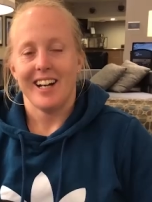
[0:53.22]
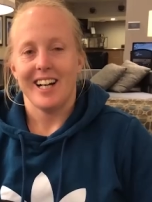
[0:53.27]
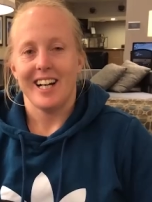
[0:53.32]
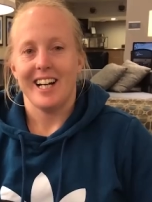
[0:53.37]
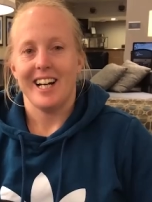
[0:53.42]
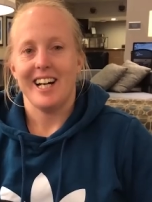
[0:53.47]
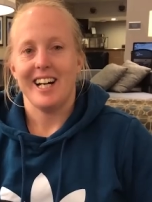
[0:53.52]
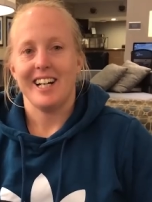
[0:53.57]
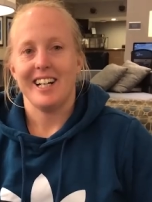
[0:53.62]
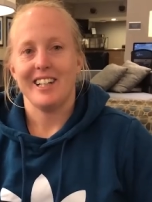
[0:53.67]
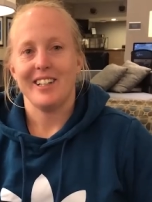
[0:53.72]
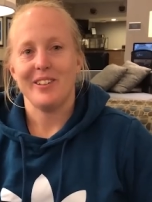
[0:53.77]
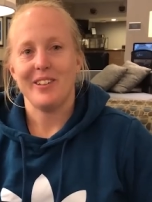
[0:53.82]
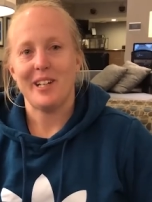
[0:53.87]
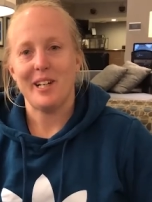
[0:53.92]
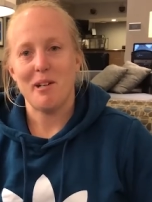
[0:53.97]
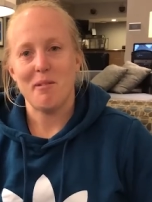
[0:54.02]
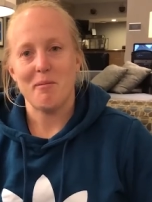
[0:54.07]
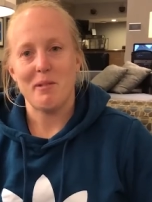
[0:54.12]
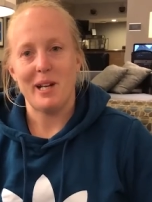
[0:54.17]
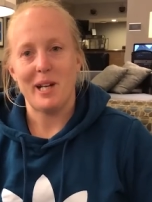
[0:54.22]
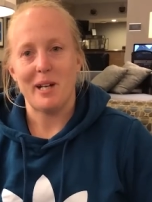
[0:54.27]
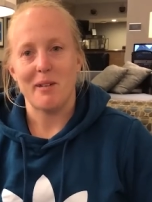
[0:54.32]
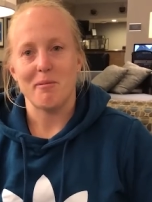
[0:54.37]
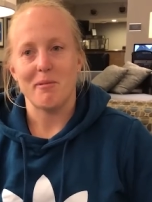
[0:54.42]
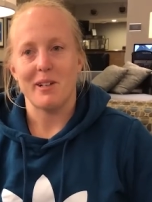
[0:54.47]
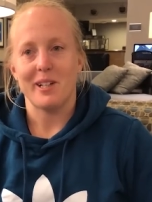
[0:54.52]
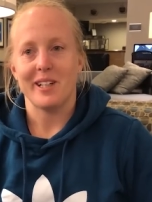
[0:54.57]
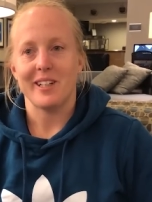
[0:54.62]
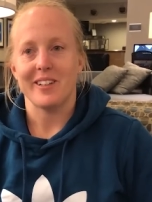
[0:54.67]
Uh, looking back at
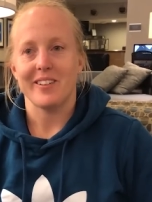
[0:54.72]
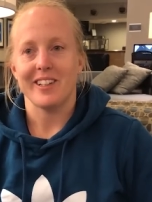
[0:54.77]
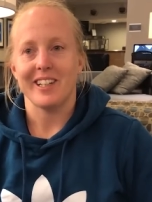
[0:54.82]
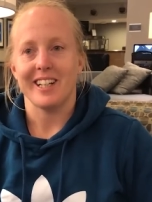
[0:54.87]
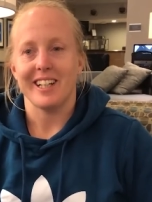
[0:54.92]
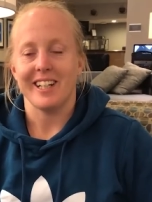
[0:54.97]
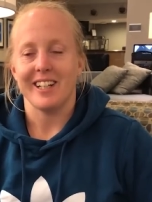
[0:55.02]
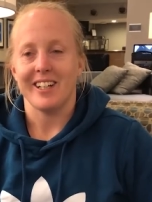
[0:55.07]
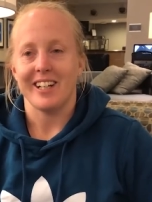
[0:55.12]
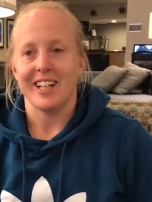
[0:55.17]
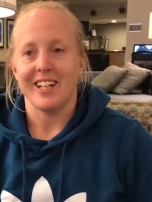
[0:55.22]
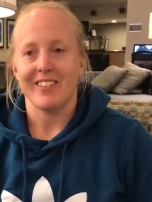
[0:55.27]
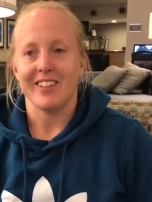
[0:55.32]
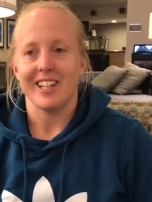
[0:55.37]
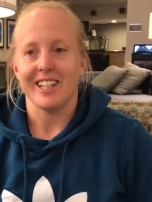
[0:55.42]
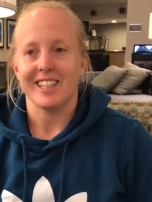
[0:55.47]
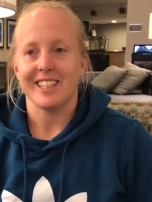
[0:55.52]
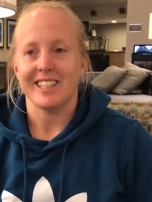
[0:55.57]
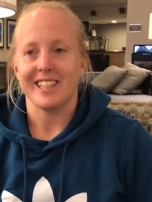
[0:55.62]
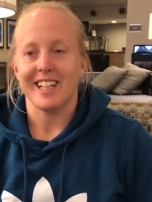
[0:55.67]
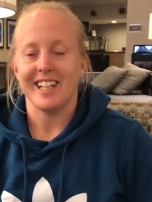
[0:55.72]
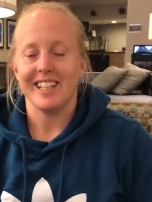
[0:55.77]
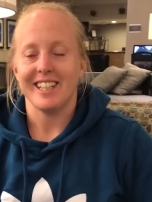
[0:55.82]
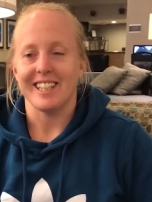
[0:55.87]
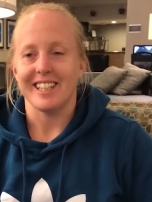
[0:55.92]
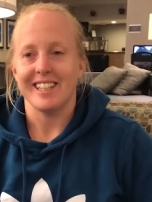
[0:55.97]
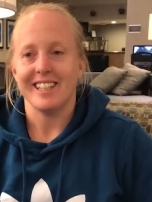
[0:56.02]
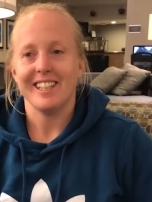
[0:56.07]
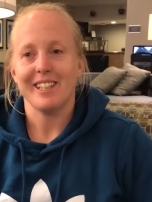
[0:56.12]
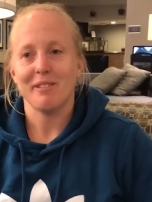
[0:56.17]
my career uh, when I
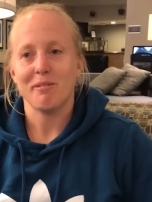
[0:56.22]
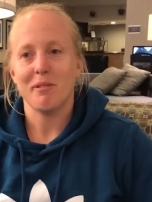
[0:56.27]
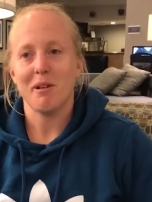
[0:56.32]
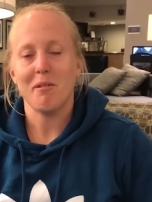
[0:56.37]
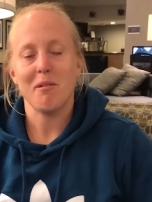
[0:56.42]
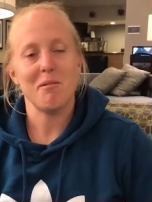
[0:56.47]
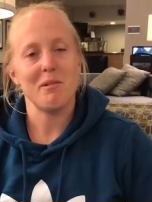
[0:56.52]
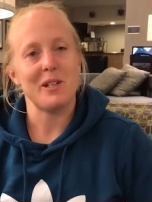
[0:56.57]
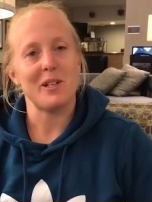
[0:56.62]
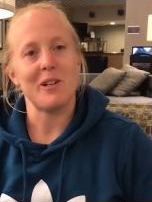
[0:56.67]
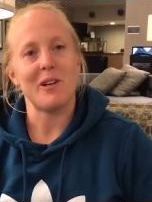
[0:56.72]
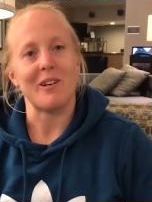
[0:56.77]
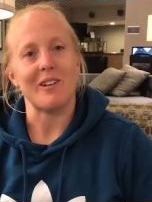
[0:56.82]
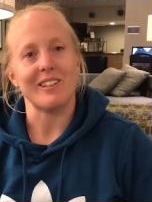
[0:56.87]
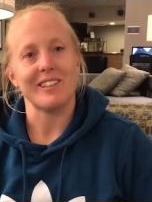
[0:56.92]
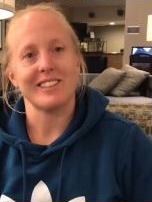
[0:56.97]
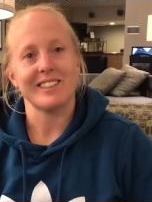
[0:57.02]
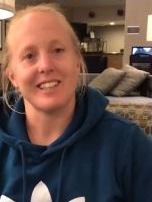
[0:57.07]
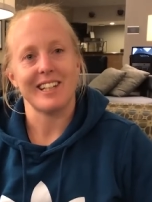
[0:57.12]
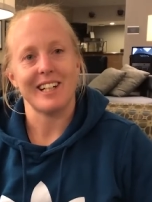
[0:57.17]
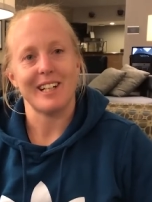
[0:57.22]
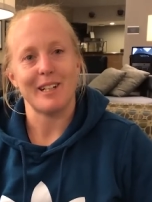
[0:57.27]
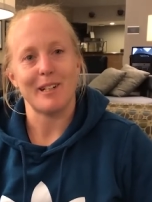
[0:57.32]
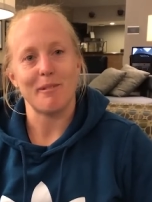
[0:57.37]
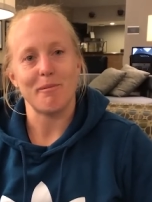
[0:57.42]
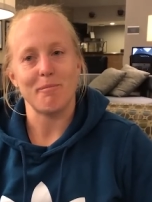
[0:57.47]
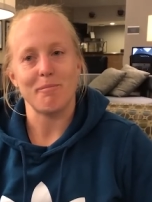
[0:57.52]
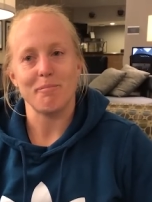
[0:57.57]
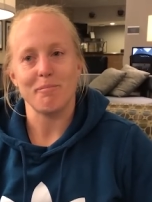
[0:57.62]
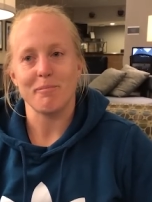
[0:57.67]
started, no, probably not.
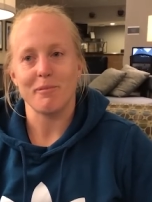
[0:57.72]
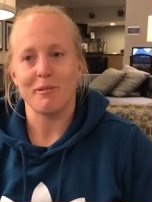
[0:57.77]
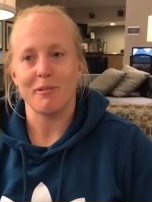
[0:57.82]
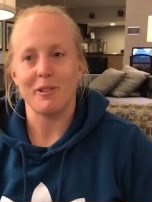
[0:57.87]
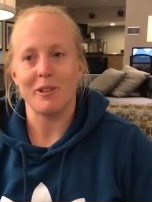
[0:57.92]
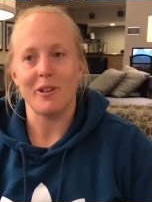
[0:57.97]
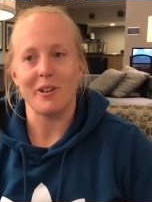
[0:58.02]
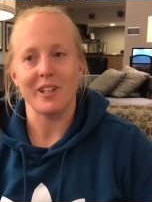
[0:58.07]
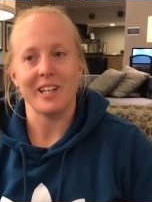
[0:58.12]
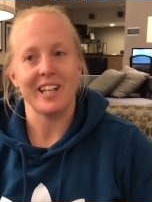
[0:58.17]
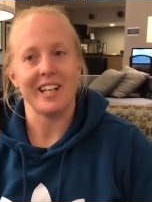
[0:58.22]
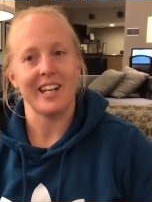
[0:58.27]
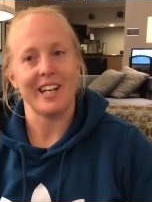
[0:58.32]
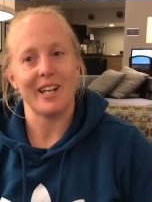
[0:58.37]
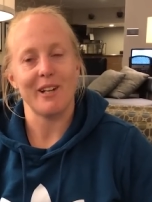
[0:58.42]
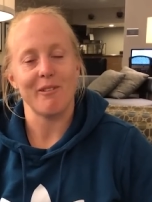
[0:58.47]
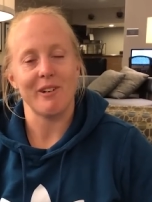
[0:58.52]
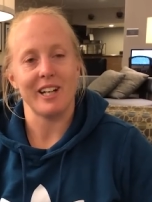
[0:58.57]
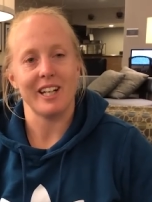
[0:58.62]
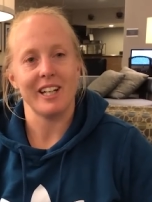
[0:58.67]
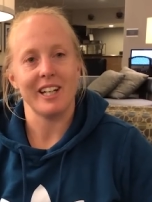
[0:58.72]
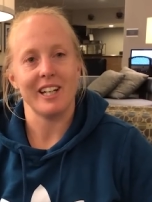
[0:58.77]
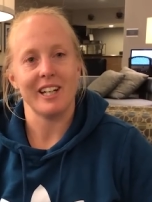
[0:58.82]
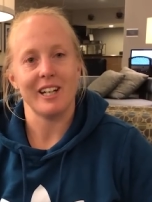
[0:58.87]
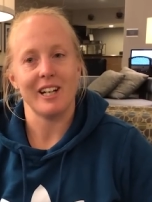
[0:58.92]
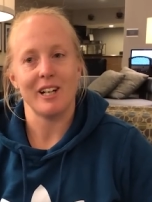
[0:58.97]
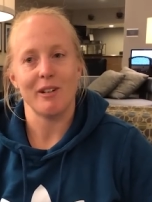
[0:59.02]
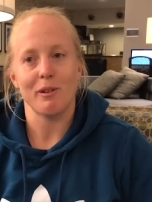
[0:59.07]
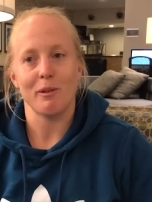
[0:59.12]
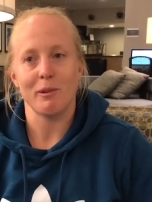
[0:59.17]
Um, well, not yet anyway.
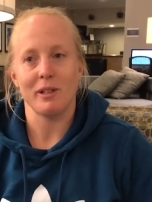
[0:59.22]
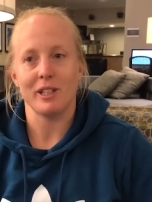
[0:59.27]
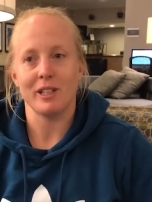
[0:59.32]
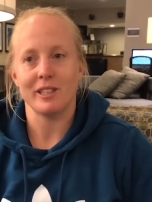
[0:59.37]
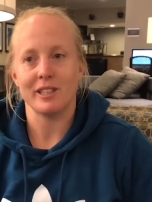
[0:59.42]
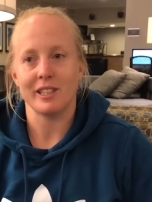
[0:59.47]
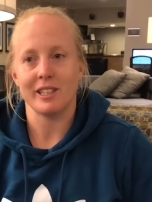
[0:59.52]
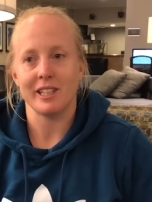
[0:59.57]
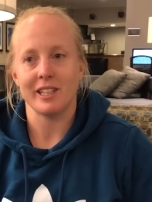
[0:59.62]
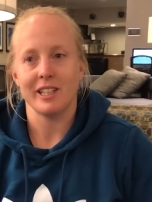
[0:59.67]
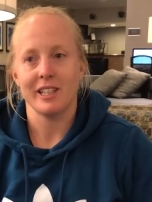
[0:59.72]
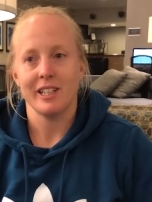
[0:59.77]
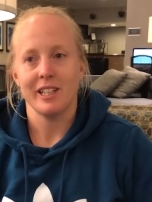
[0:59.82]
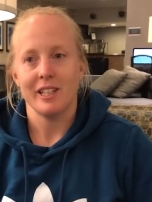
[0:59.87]
Uh, when we used to,